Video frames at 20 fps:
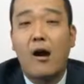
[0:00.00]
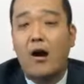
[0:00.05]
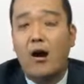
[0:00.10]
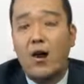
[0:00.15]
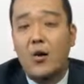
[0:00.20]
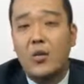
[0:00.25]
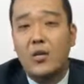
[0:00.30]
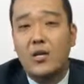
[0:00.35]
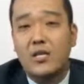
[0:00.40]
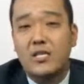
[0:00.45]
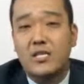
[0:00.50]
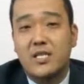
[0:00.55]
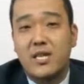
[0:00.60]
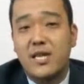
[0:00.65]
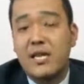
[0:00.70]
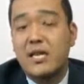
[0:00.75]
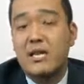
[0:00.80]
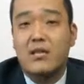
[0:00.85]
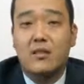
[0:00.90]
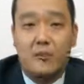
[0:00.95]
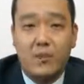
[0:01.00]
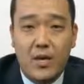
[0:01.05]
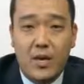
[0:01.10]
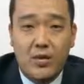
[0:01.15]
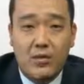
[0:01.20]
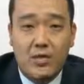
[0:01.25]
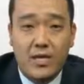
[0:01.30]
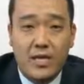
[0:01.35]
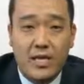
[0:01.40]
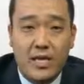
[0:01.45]
Are we going to see the
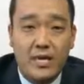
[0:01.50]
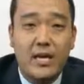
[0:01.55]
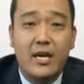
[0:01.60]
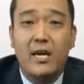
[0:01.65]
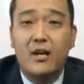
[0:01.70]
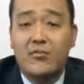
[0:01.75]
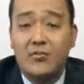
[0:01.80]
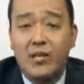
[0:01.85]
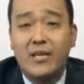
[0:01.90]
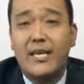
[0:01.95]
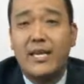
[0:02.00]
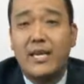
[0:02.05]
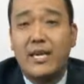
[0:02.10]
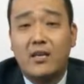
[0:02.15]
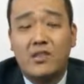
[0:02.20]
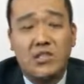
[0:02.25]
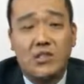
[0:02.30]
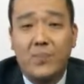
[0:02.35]
BOC really kill